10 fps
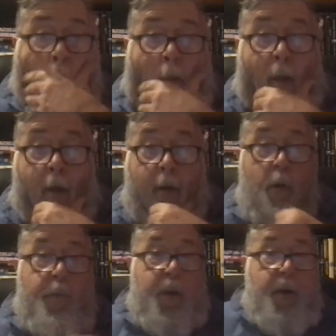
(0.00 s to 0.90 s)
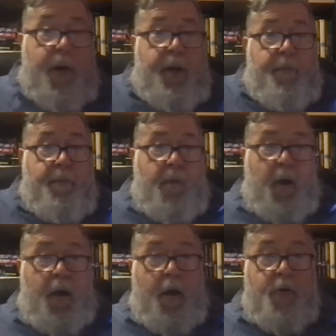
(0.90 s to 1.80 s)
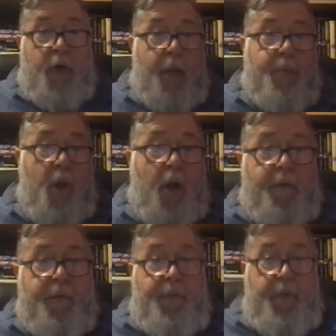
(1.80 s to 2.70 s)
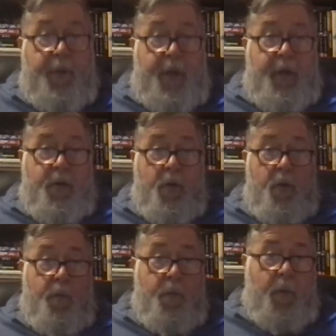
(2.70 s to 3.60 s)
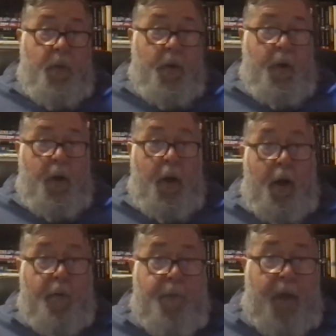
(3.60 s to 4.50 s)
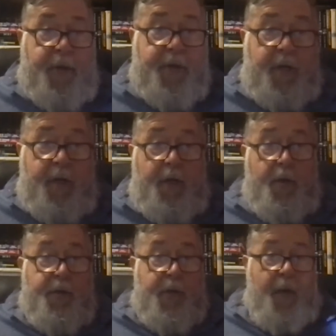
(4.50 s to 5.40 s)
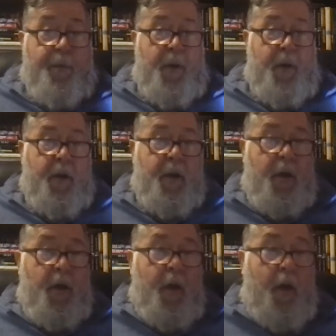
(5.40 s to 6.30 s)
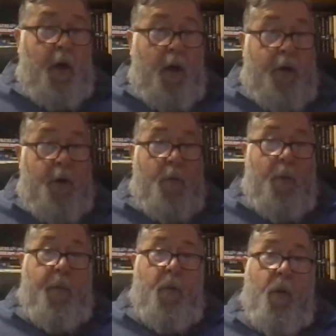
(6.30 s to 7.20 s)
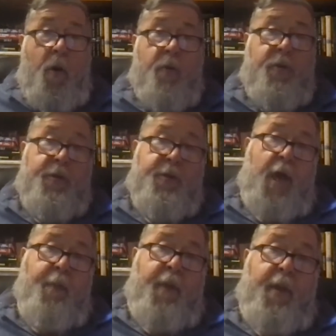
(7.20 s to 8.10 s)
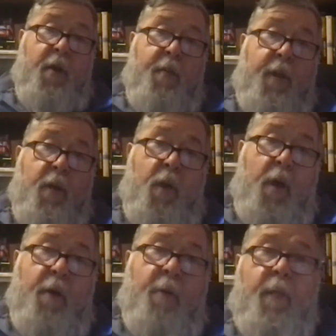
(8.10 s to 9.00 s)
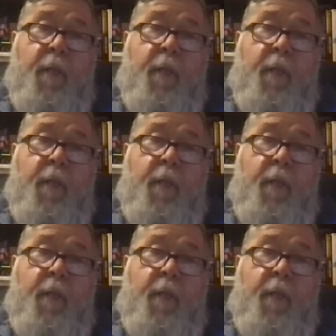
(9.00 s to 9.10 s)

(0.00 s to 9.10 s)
O'Beary dropped off the lead group. Francine Yonsamba, you remember her. She's a top 800 meter runner.